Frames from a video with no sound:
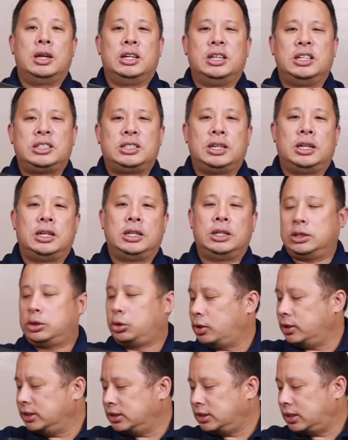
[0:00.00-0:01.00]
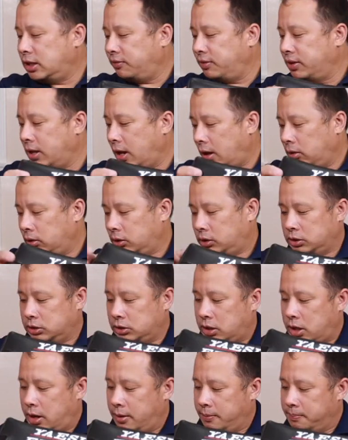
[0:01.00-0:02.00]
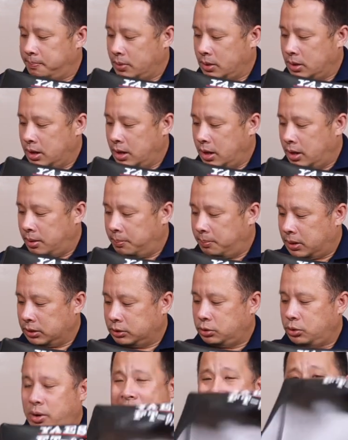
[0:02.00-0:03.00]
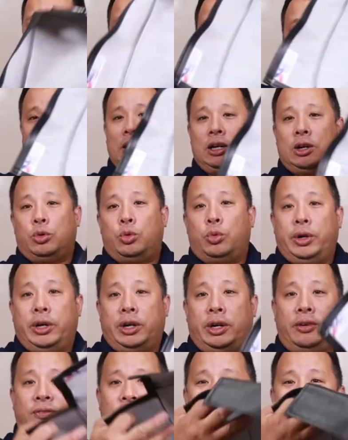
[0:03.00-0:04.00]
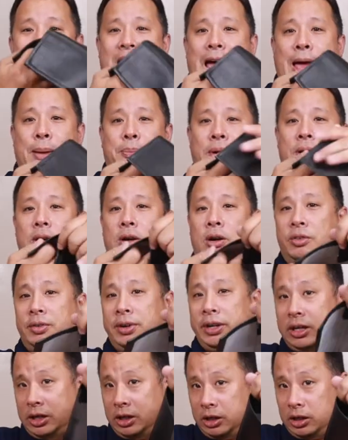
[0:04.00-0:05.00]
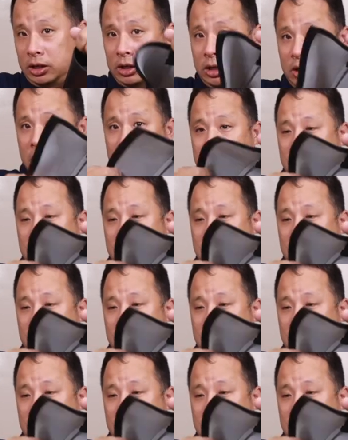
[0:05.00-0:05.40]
It's $27, but to add the weird flap over here,